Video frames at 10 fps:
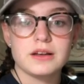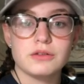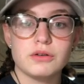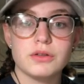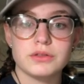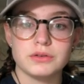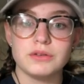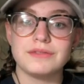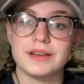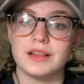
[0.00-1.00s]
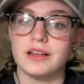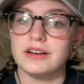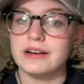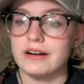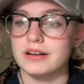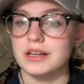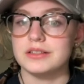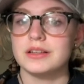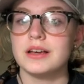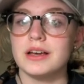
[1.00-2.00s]
go through, find the lighter
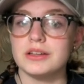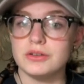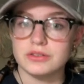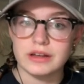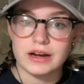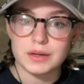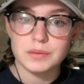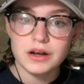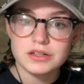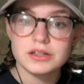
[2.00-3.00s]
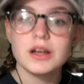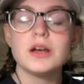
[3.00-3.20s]
areas and use an airbrush,